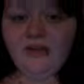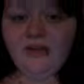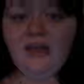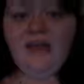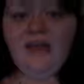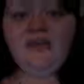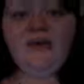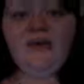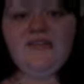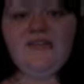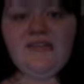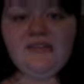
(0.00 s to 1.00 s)
And you
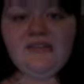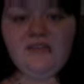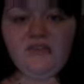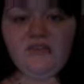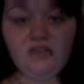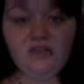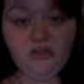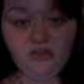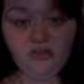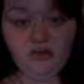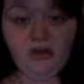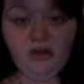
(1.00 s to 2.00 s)
have to discover that you're
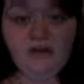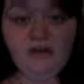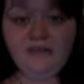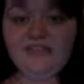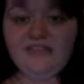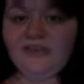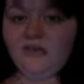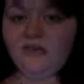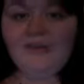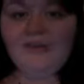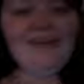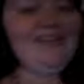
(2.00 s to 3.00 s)
strong enough to handle
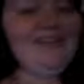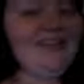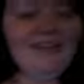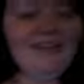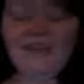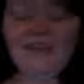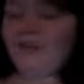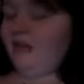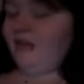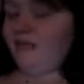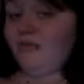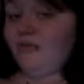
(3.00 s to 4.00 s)
anything that
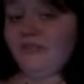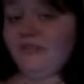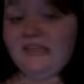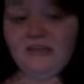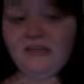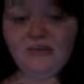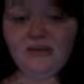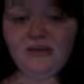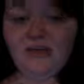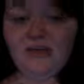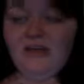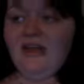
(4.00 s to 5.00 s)
life throws at you.
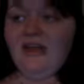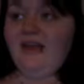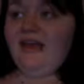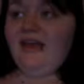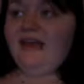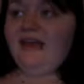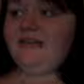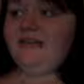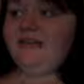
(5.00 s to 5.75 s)
And